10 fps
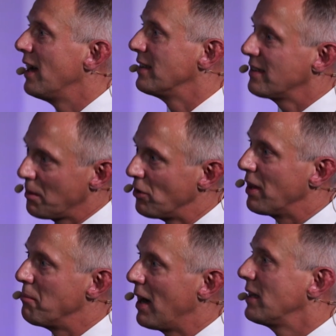Some of
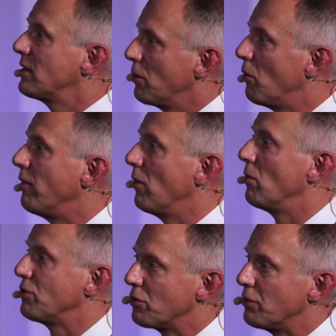them might
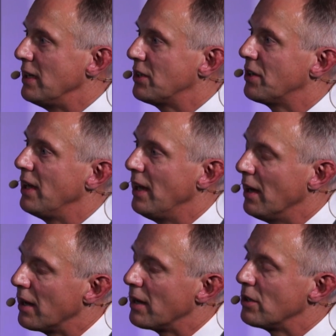also reach
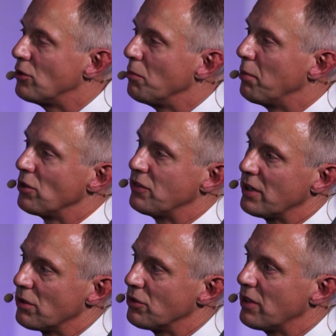the uh, the two point
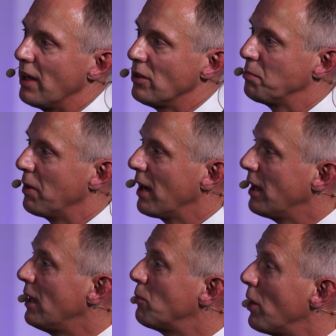oh status, but
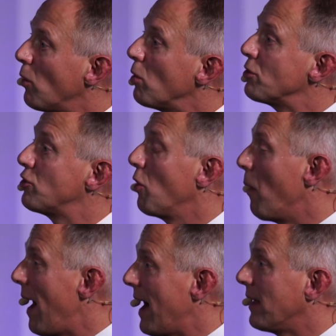I, it will
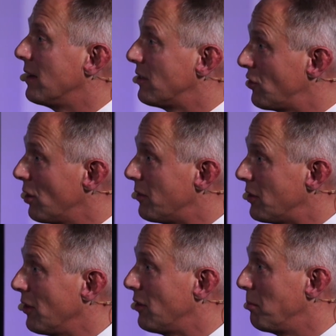also add the
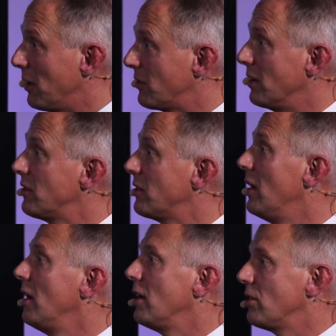services business
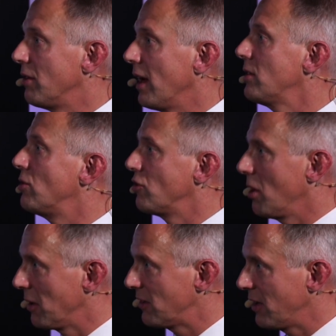to that to
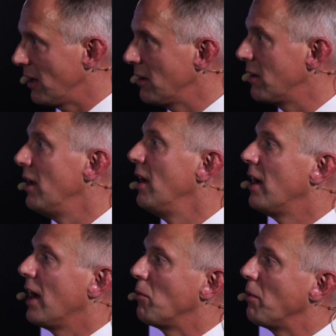some extent,
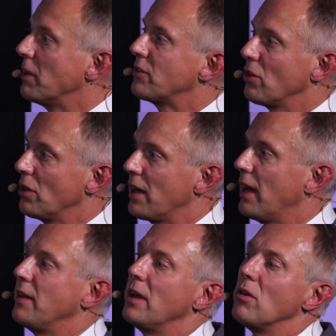and we will start
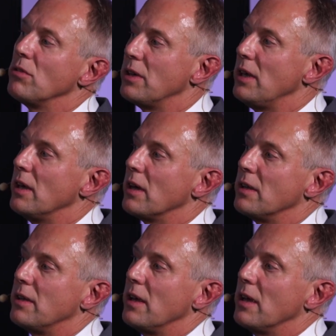adding on the
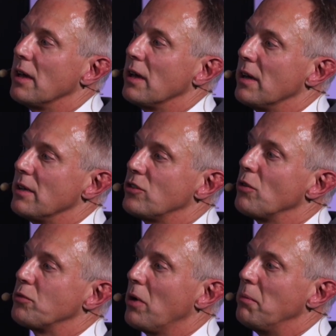uh, the uh,
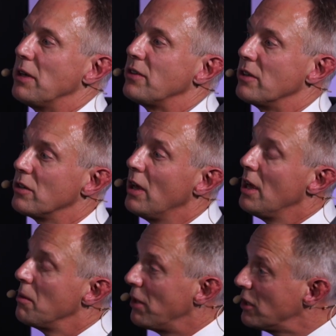software business.
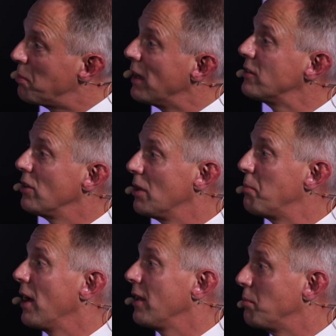But it's based on the
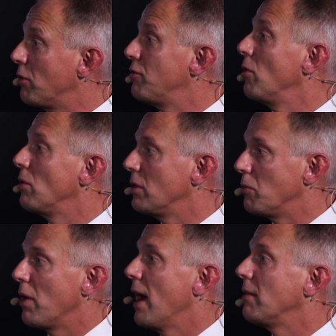product portfolio
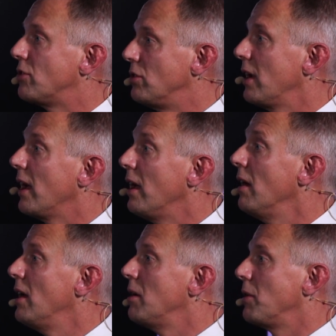that we have today,
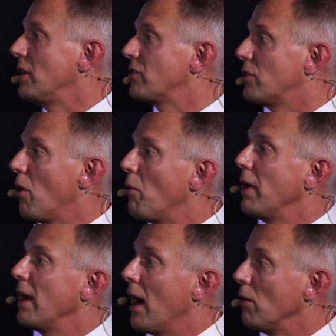but it's
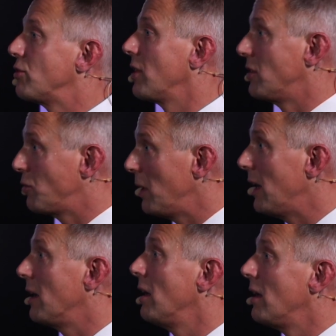growing outside
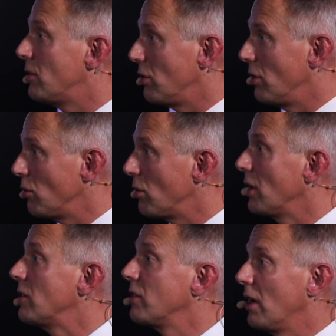Sweden to the
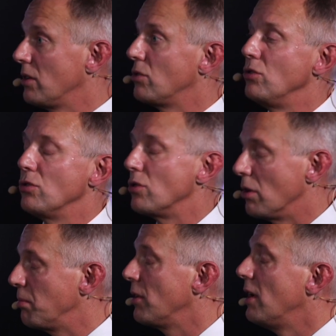Nordics and to
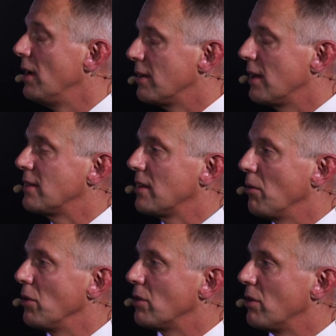Europe. That's
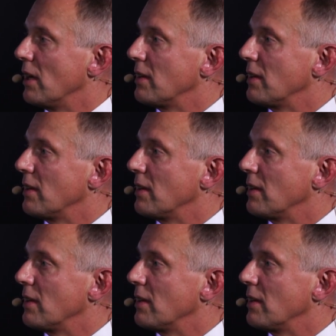how we create